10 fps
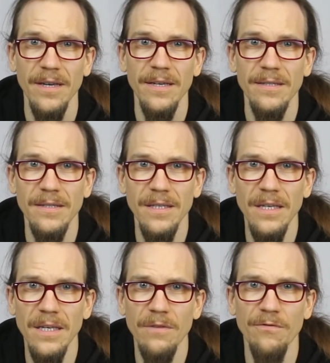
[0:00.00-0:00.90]

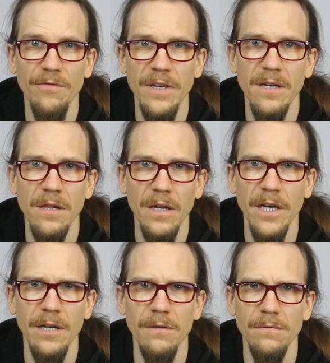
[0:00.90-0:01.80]
See, feel,
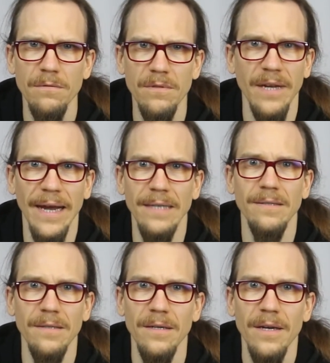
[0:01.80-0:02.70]
hear,
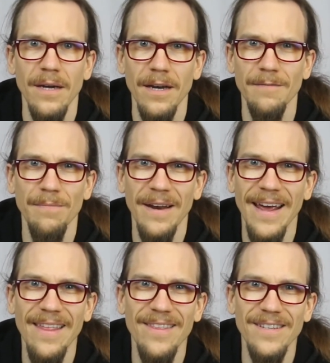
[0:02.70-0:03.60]
taste it and
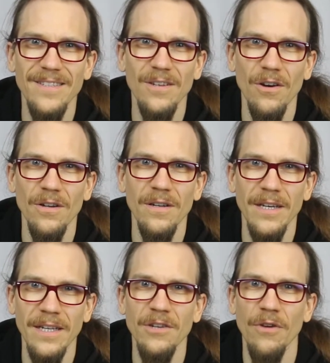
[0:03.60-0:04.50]
play this
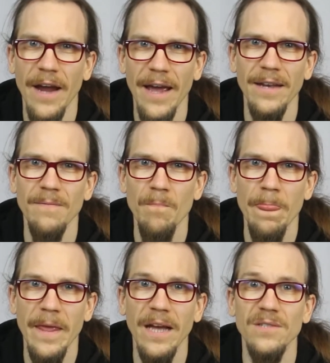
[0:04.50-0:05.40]
in your head
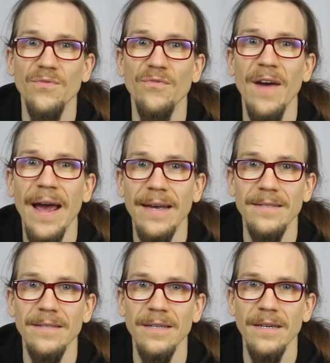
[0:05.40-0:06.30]
as
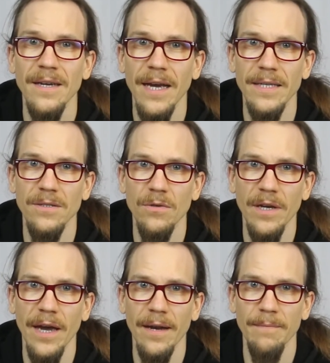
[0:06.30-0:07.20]
fast as you
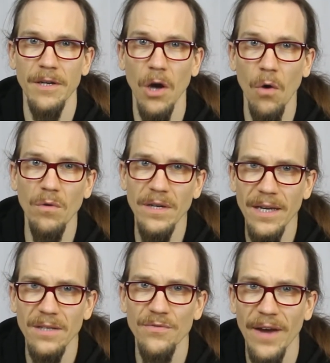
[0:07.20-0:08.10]
can. But only
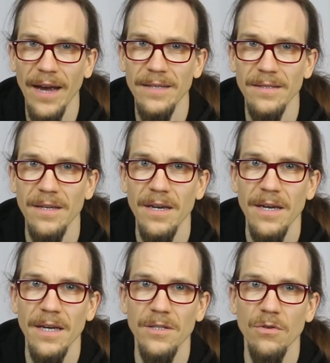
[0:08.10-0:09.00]
as fast
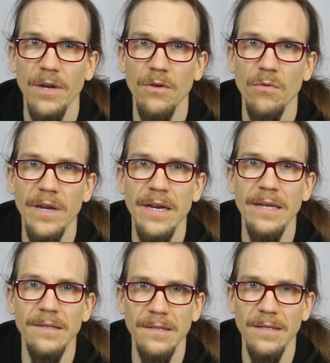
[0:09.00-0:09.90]
as you can
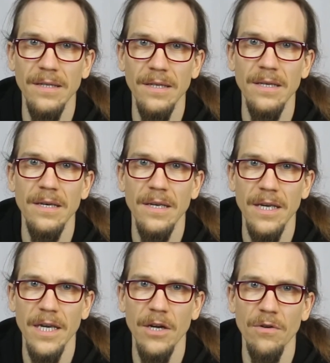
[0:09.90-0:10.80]
really see,
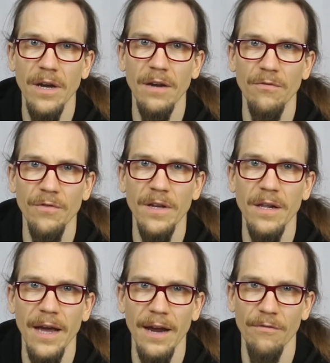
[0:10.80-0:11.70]
hear and
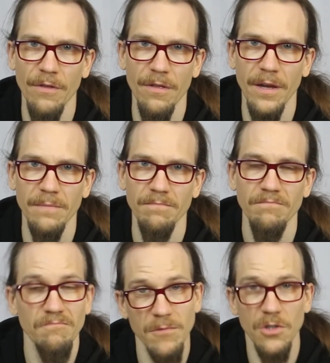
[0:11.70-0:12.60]
feel everything.
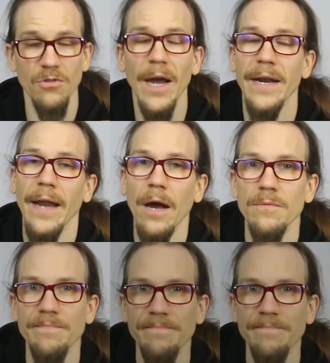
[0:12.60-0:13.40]
Try it now.